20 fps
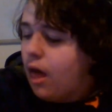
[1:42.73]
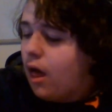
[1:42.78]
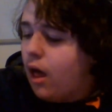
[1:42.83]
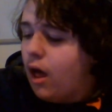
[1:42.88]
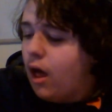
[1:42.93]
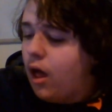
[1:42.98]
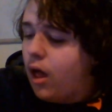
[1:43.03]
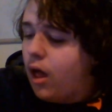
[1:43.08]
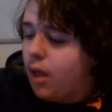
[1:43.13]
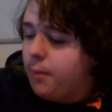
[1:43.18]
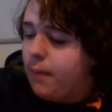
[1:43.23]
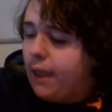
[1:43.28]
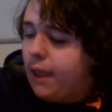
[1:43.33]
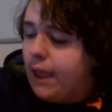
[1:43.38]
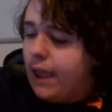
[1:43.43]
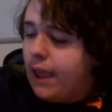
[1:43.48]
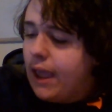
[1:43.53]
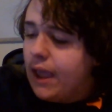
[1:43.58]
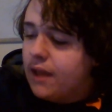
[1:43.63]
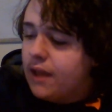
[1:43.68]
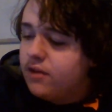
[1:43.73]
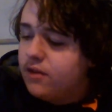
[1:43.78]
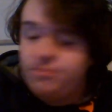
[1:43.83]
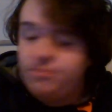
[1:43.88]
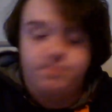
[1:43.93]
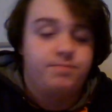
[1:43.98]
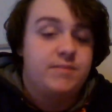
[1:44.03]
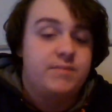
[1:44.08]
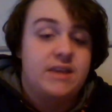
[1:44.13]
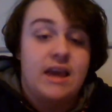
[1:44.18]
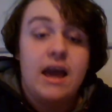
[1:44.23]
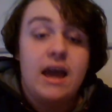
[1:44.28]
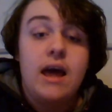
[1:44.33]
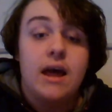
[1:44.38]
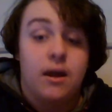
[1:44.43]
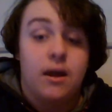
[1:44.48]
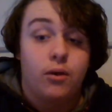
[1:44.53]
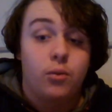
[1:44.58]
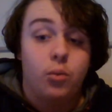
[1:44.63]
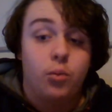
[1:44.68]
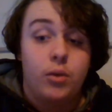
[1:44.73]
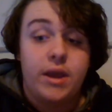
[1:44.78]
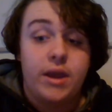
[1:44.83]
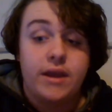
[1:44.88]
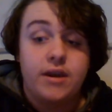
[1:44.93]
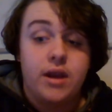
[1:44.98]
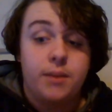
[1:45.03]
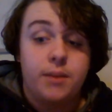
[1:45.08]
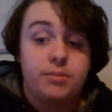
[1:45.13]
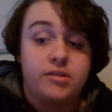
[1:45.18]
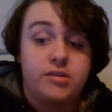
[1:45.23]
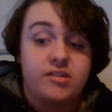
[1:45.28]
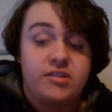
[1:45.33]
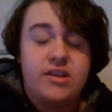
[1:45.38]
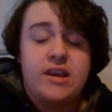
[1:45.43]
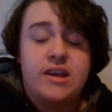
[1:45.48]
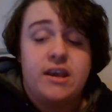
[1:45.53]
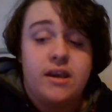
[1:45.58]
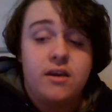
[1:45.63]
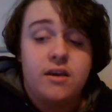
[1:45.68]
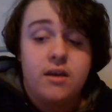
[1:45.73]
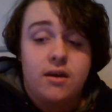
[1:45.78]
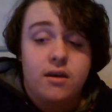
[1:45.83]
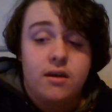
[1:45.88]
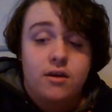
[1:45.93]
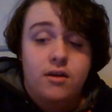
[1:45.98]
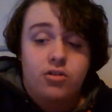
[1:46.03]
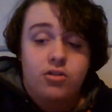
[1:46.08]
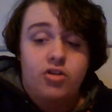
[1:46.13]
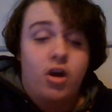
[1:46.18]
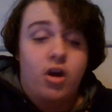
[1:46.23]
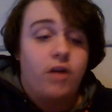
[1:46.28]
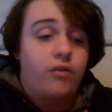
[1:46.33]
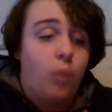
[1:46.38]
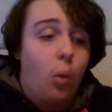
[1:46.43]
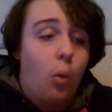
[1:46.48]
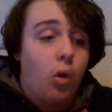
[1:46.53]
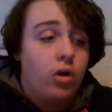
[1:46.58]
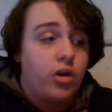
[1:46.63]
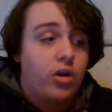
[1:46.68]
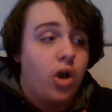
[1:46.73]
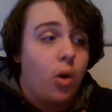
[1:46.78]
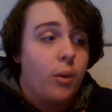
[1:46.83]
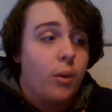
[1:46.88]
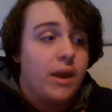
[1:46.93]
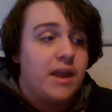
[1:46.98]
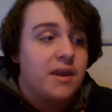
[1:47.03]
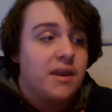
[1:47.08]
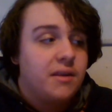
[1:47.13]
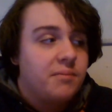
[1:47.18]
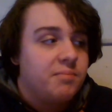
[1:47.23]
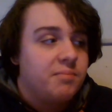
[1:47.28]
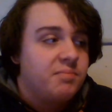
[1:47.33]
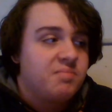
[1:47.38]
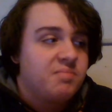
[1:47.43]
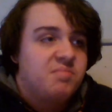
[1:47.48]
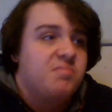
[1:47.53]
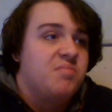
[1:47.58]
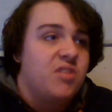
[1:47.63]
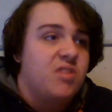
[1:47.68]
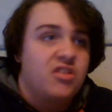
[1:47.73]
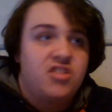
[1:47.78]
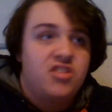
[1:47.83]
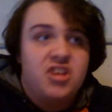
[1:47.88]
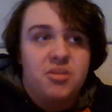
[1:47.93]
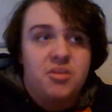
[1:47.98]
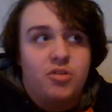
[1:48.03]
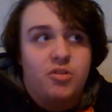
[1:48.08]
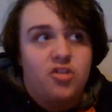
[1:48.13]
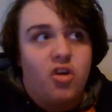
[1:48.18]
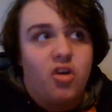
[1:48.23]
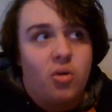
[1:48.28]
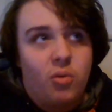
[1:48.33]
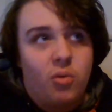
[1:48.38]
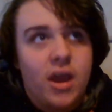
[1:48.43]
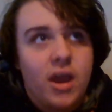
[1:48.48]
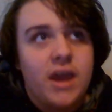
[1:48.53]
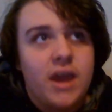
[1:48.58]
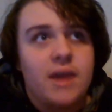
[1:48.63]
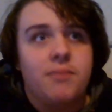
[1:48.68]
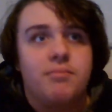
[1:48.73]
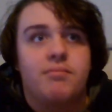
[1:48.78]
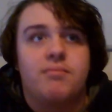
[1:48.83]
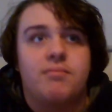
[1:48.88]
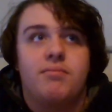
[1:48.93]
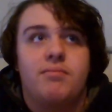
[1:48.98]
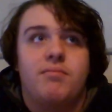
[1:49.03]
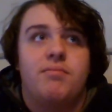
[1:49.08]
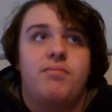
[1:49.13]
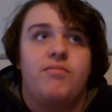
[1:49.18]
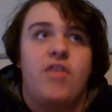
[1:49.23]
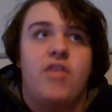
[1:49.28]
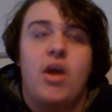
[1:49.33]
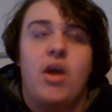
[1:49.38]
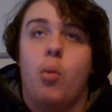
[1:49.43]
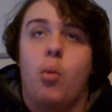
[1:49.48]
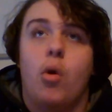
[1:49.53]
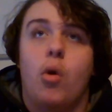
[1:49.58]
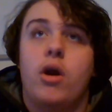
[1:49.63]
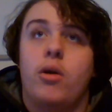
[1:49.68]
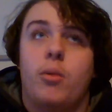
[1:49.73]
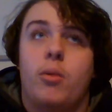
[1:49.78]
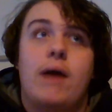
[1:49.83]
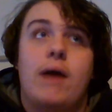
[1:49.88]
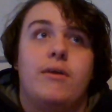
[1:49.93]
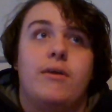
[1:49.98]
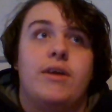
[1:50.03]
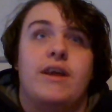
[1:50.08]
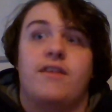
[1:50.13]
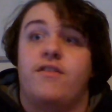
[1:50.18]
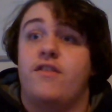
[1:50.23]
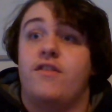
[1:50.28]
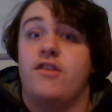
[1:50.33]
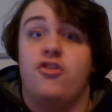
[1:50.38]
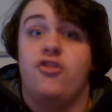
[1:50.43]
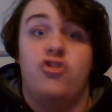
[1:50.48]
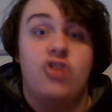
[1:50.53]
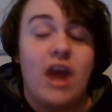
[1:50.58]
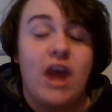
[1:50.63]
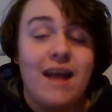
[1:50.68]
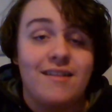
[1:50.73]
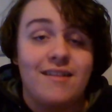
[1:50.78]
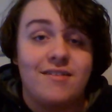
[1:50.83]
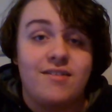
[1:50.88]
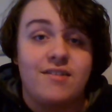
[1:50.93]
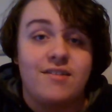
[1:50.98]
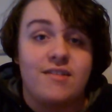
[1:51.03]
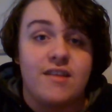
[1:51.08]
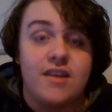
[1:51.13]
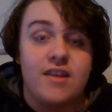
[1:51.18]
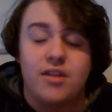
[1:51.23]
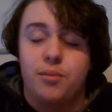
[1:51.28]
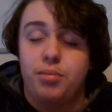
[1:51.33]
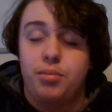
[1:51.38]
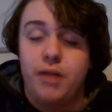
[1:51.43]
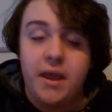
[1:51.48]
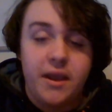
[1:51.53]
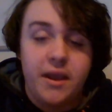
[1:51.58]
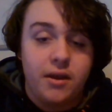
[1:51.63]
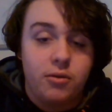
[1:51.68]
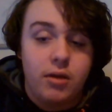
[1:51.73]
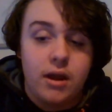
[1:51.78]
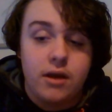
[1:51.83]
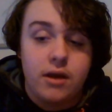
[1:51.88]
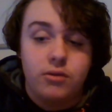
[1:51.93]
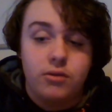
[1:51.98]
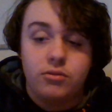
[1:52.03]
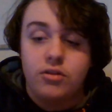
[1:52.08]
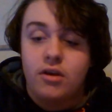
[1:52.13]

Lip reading: And yeah, we ended up seeing Geoff Ward go in. The team was alright. They won a round against the Jets in the play-in round.